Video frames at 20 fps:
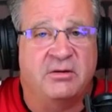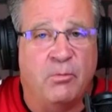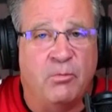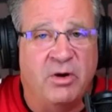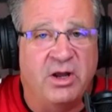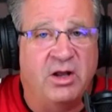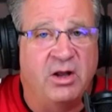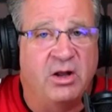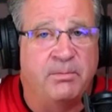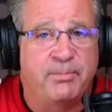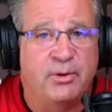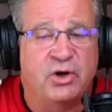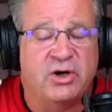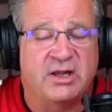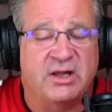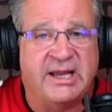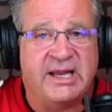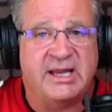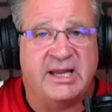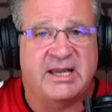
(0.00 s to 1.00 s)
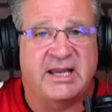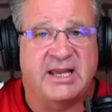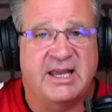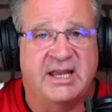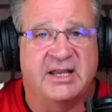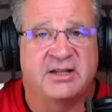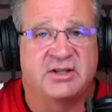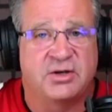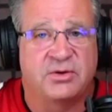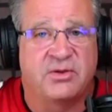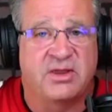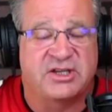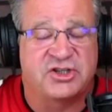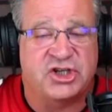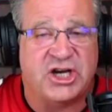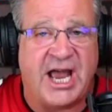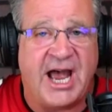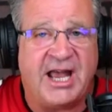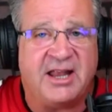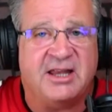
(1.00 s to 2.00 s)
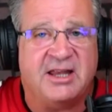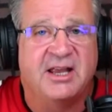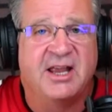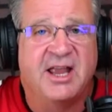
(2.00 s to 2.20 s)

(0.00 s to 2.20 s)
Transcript: we'll put a link into the chat